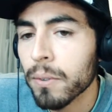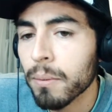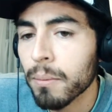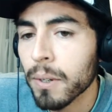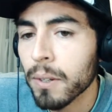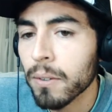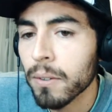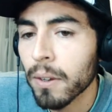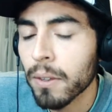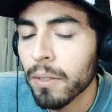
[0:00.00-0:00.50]

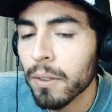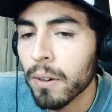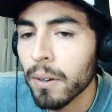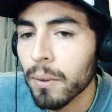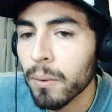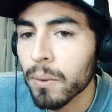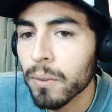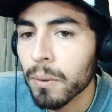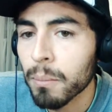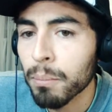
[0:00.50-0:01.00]
because I thought it
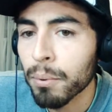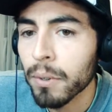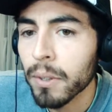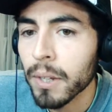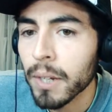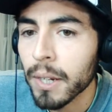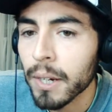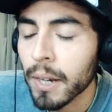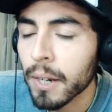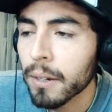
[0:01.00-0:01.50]
was a
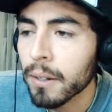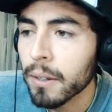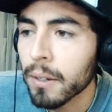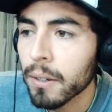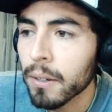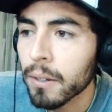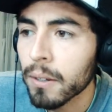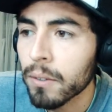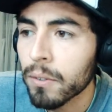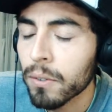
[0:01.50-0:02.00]
brilliant
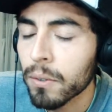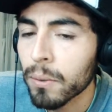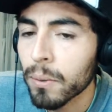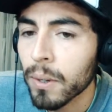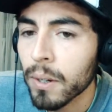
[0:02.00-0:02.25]
idea to